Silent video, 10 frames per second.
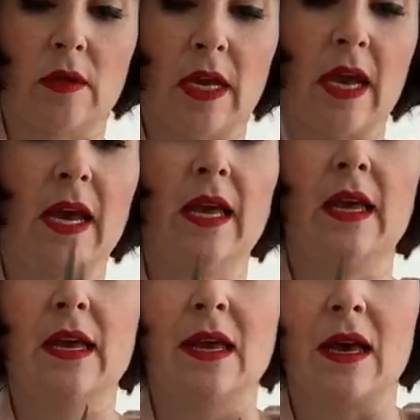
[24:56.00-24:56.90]
okay?
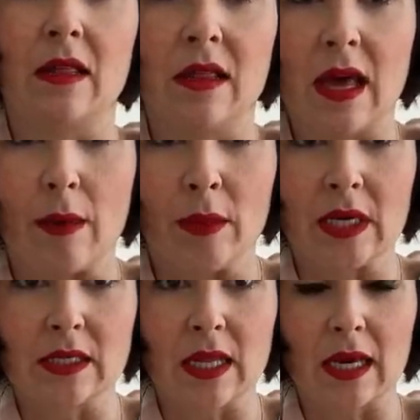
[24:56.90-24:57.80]
And then when
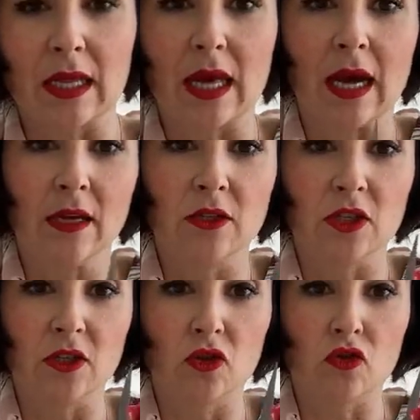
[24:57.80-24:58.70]
it's like that,
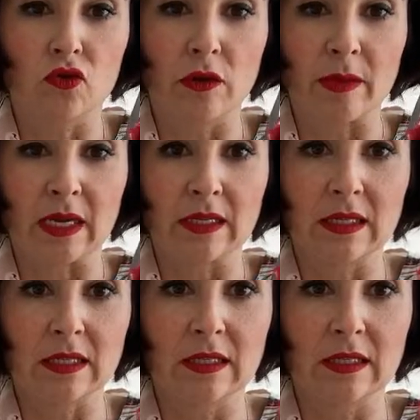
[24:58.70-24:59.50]
just trim it.